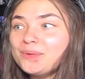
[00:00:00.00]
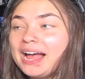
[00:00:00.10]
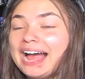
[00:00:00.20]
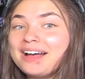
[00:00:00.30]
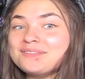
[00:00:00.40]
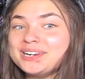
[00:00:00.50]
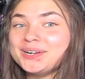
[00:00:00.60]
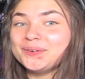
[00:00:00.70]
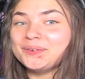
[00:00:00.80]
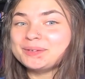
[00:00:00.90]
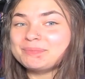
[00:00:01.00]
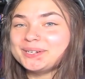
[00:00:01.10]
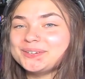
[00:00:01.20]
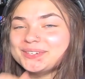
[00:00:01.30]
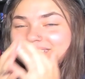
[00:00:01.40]
have Nico on the
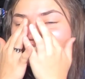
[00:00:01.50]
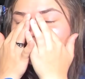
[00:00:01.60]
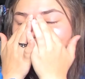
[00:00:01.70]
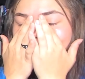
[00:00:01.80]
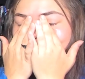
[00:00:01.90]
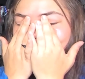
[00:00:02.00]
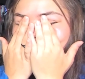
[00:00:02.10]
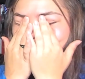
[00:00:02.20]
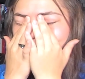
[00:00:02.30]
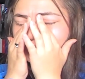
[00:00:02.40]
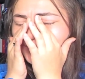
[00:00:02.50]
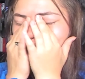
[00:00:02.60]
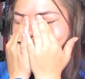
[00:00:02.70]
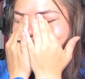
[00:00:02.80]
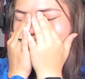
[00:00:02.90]
pre-chorus. Can you get Nico off the
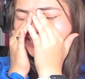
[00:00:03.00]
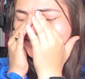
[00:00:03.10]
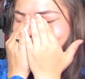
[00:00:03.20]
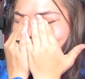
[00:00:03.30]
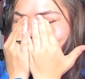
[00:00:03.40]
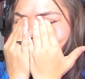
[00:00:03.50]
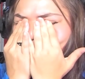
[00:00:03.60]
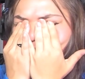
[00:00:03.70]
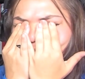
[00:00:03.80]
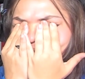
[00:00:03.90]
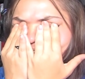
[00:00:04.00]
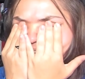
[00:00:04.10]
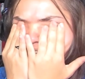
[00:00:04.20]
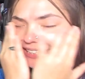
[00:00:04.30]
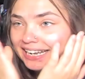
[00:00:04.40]
pre-chorus? Because, oh
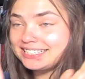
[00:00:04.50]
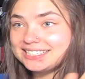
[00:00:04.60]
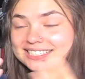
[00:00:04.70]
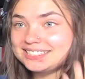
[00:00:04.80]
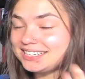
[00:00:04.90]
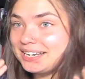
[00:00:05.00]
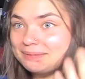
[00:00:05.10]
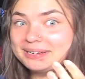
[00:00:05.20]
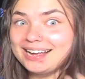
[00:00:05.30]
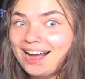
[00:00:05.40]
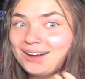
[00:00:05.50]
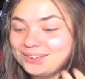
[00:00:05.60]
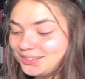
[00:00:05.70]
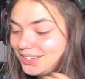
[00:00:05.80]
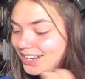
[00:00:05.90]
god, that's taking me
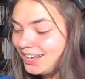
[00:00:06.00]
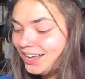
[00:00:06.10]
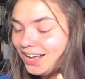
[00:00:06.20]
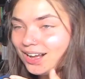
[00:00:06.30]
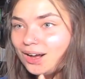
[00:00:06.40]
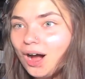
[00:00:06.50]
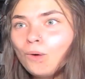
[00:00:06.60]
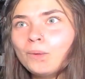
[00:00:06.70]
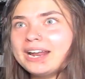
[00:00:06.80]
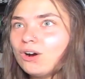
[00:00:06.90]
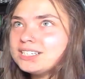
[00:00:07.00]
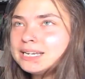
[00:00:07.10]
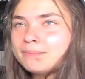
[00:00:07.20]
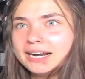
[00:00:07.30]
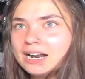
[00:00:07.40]
out. Oh wait, RZ
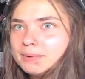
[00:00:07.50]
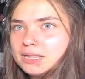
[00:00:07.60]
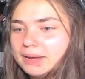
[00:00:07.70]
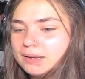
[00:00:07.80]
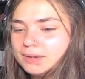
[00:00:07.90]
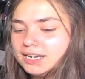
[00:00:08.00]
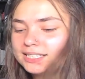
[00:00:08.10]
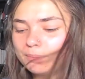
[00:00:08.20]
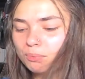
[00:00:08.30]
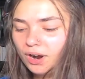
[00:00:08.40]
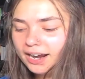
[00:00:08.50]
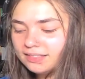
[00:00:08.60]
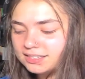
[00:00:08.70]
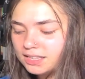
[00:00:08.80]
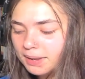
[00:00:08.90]
might not be the baby. Is it Brian
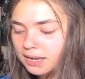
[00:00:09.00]
that's the